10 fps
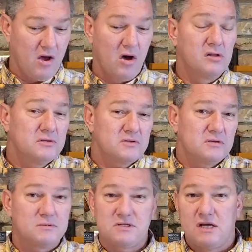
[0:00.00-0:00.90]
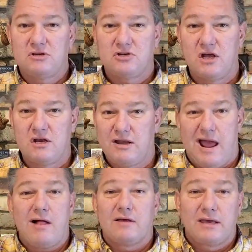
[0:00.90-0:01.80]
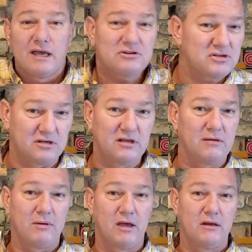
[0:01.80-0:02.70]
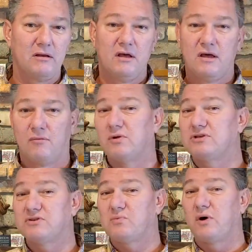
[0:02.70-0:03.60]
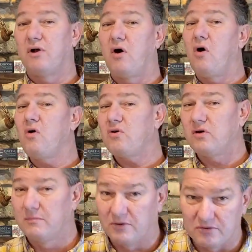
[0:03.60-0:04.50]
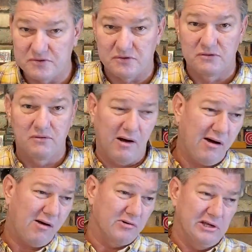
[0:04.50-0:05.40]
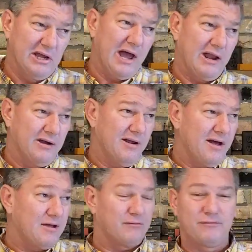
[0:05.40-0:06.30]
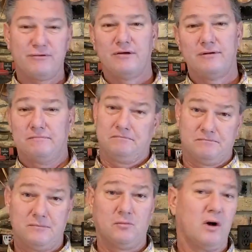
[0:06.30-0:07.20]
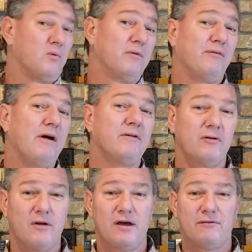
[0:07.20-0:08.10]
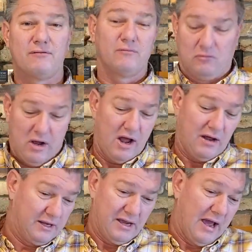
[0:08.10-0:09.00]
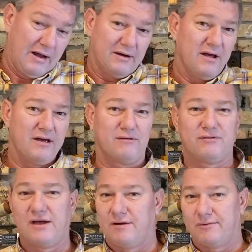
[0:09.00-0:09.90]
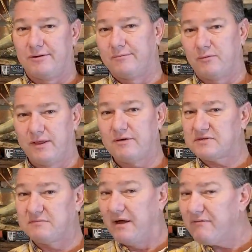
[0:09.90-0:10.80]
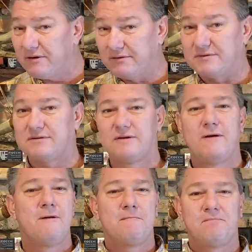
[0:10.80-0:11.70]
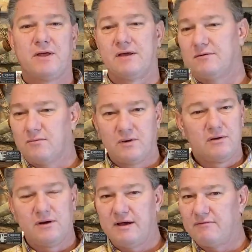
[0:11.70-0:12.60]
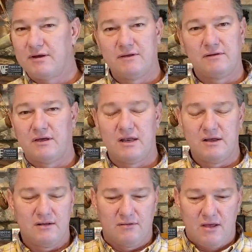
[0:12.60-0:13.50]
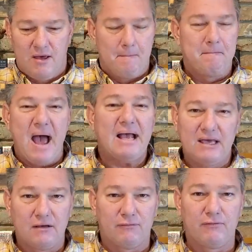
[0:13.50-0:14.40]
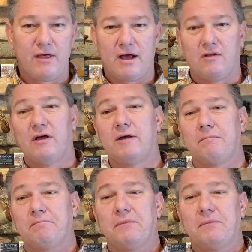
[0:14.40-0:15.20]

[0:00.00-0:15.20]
unsubstantiated allegation he made, which is what all criminals do. Oh, he had a knife. Well, we found no knife. Well, he had a knife. Yeah, well, without some evidence, then we don't have any backing for that claim.